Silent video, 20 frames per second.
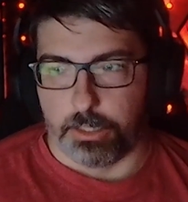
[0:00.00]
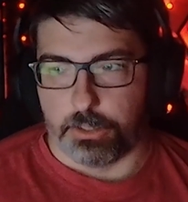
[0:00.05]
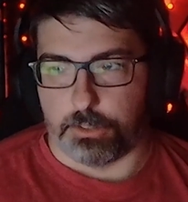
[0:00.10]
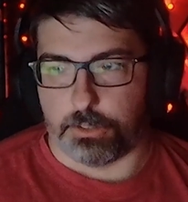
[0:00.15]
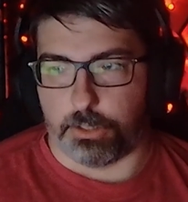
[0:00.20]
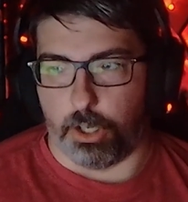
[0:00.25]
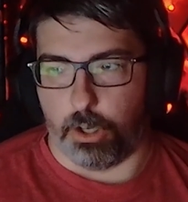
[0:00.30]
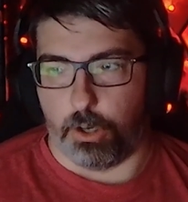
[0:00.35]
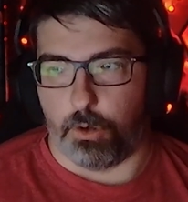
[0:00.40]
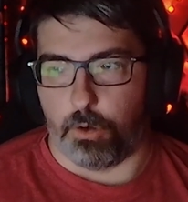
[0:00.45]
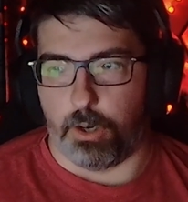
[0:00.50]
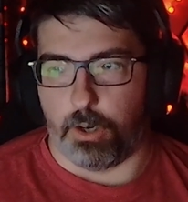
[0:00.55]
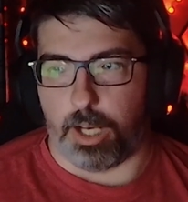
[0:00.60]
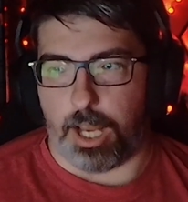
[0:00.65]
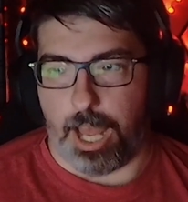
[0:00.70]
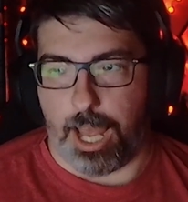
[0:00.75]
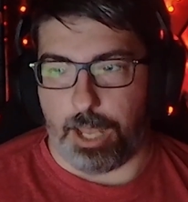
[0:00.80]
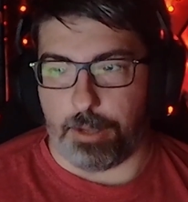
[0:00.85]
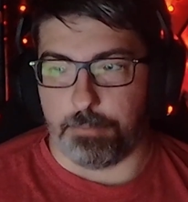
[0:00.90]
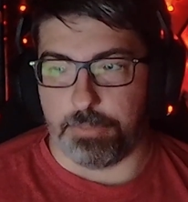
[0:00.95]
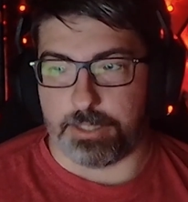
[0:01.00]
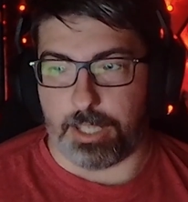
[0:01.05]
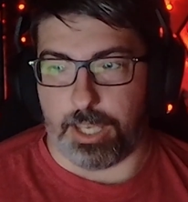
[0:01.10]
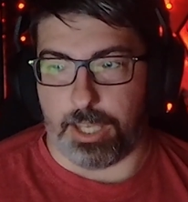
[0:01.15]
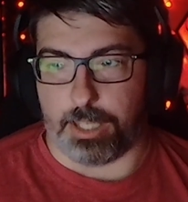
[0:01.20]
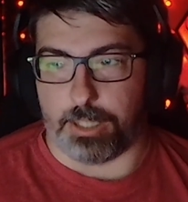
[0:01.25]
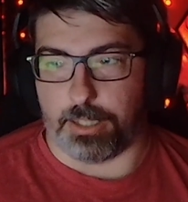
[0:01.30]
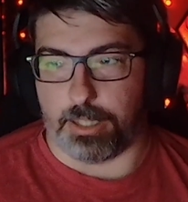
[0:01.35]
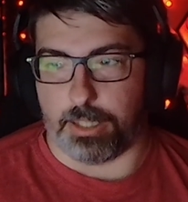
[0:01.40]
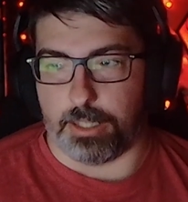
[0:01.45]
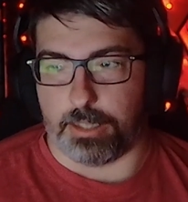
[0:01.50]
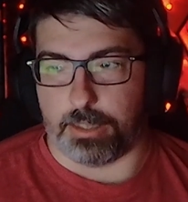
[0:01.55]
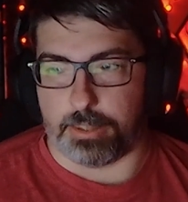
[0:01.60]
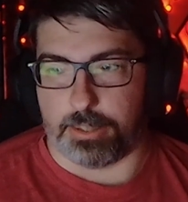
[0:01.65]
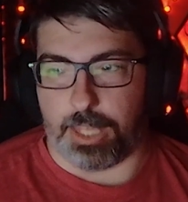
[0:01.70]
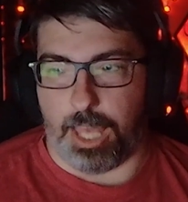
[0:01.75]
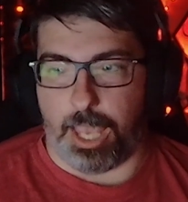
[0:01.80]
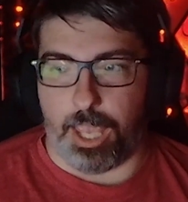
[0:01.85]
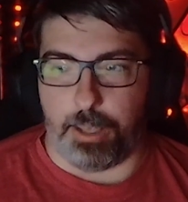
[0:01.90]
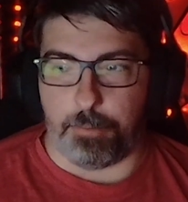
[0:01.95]
So I'm saying
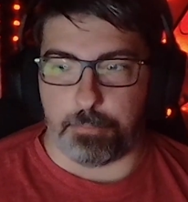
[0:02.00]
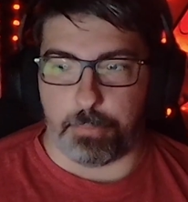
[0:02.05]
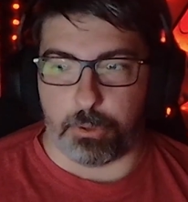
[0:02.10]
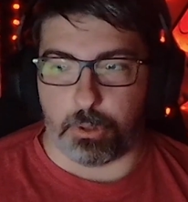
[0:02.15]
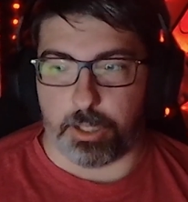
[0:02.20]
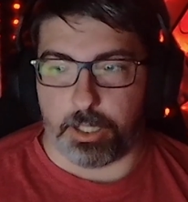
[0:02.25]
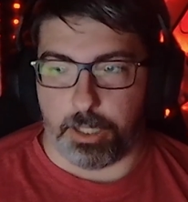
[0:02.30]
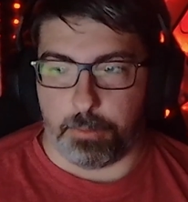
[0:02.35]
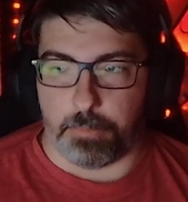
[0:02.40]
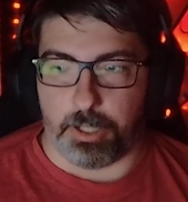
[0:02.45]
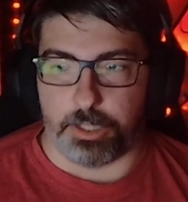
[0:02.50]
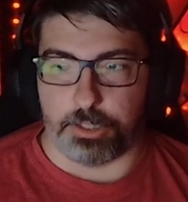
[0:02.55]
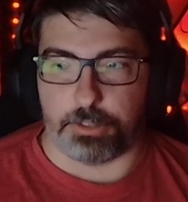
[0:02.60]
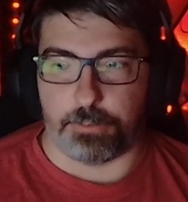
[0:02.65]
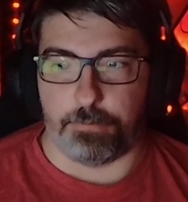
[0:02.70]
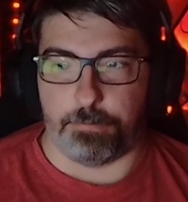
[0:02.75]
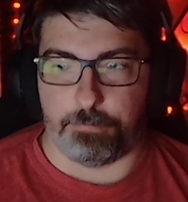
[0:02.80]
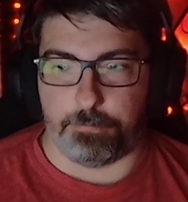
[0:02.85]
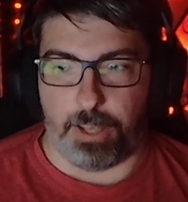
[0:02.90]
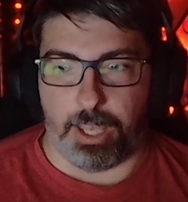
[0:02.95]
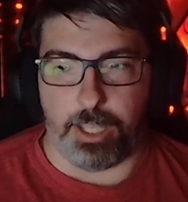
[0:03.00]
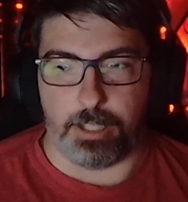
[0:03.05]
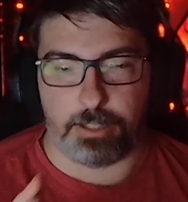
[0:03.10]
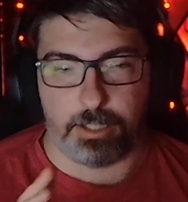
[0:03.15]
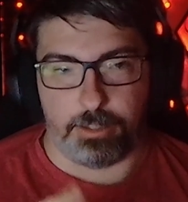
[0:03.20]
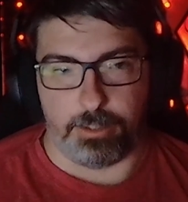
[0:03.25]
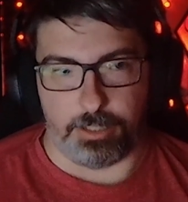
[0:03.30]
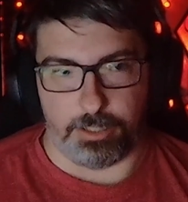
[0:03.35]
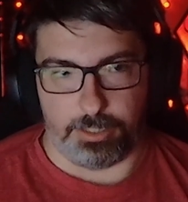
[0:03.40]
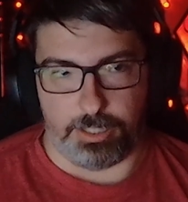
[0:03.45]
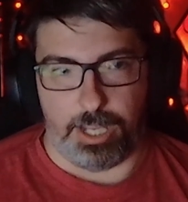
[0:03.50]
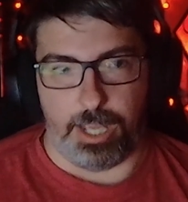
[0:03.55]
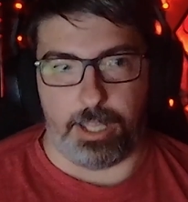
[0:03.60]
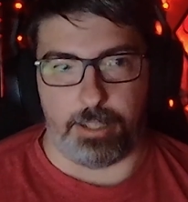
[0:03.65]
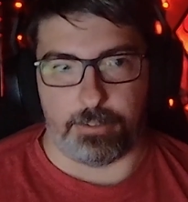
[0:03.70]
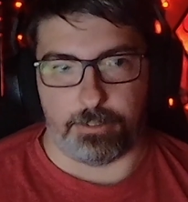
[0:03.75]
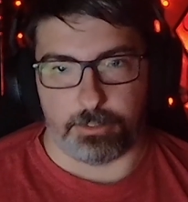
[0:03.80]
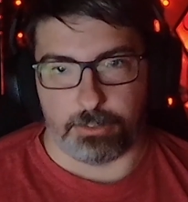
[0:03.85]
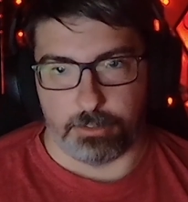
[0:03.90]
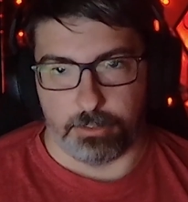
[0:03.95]
they pretty much faked the
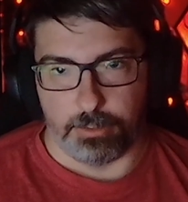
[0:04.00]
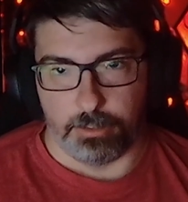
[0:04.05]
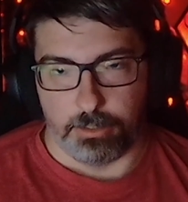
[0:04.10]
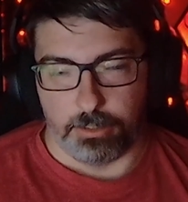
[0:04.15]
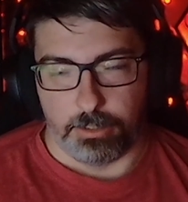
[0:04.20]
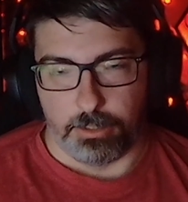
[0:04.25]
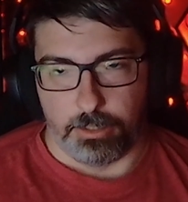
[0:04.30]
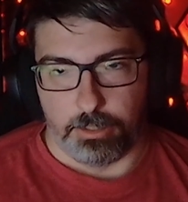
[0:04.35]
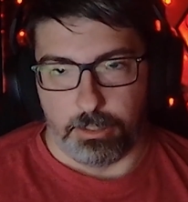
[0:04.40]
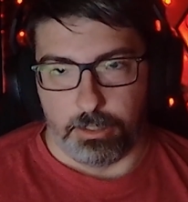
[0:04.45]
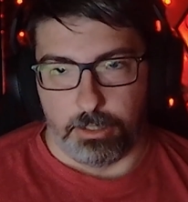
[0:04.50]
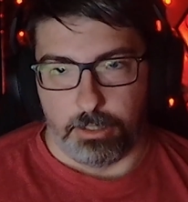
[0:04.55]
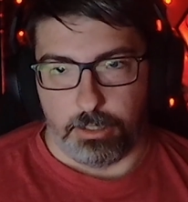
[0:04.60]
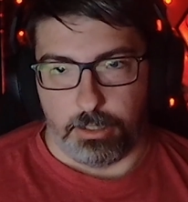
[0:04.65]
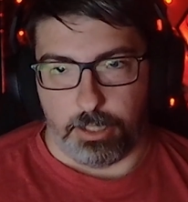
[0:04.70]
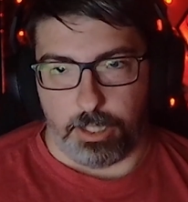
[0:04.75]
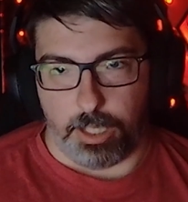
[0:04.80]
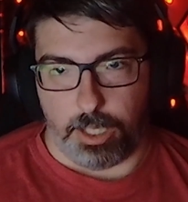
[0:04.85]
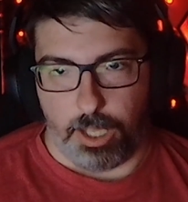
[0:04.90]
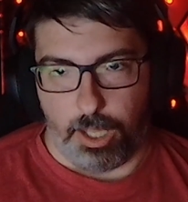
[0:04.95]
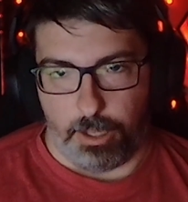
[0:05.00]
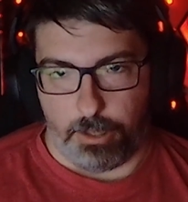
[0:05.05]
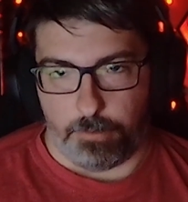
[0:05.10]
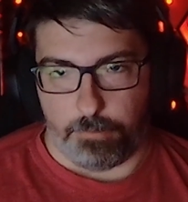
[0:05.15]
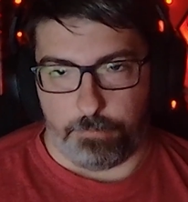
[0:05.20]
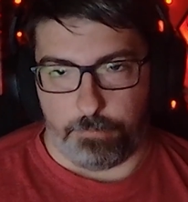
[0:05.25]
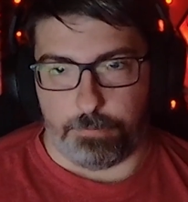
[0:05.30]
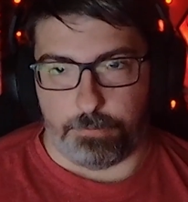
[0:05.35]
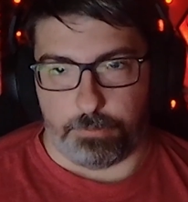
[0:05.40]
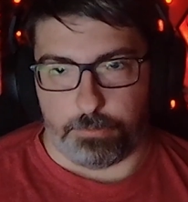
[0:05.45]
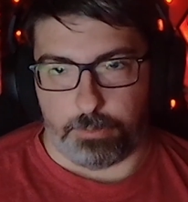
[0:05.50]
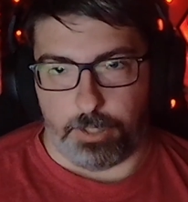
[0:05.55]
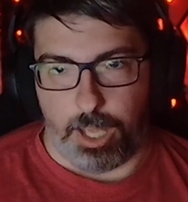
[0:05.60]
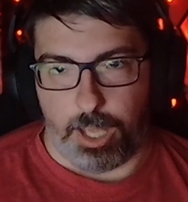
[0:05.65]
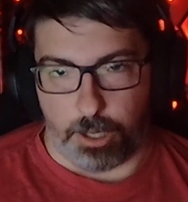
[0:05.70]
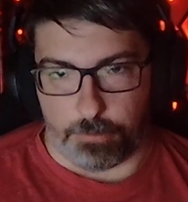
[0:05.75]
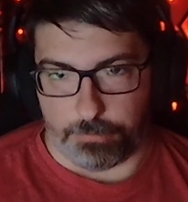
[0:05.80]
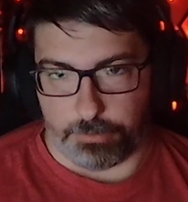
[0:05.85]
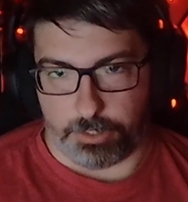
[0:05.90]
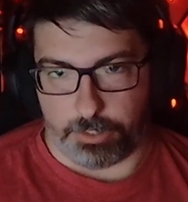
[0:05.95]
deaths of
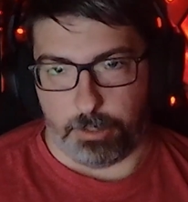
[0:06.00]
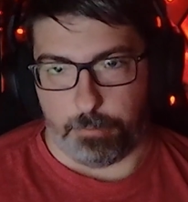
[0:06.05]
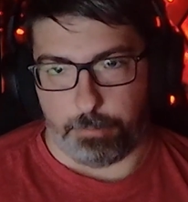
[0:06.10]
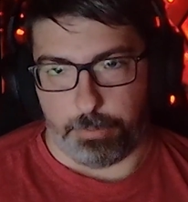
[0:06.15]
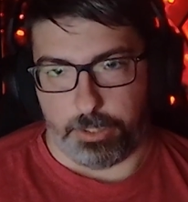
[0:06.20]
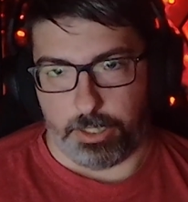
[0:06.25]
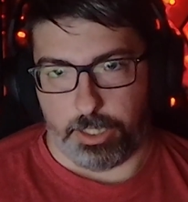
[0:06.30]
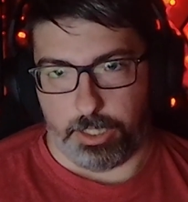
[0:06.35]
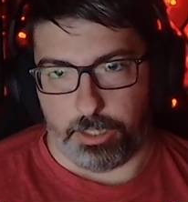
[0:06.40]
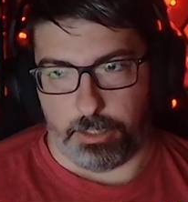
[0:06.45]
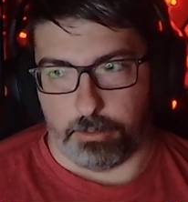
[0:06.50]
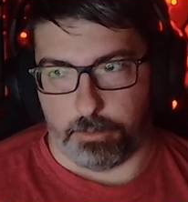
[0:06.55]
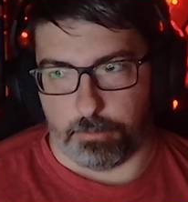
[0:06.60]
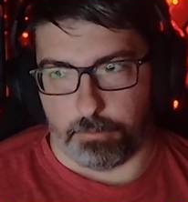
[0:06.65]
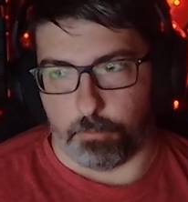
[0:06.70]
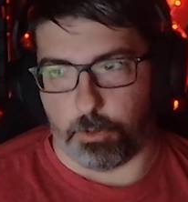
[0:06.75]
Alpha Company.